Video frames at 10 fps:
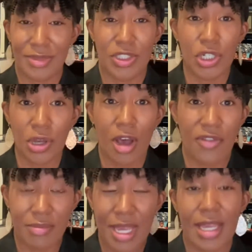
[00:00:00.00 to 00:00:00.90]
took off
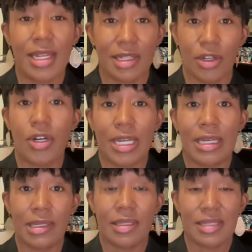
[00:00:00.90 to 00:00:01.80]
and made
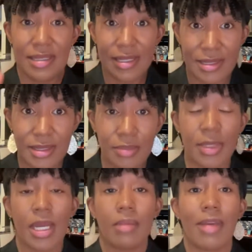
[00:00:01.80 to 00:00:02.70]
learning the system
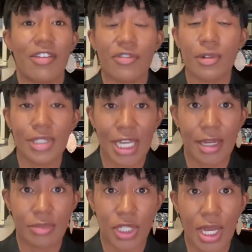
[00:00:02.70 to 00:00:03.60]
my
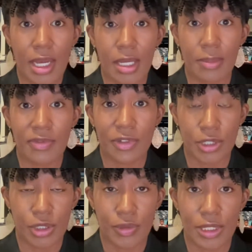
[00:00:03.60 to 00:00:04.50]
full-time job for
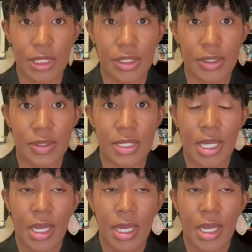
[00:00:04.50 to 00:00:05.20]
2 years,